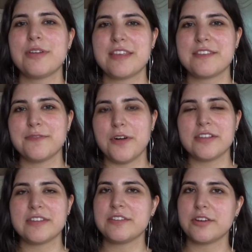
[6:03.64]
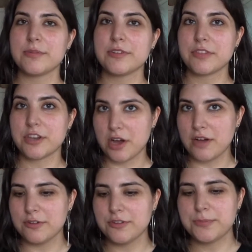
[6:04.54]
where this falls in terms of the
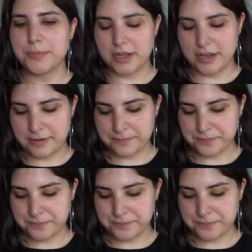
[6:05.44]
novels, but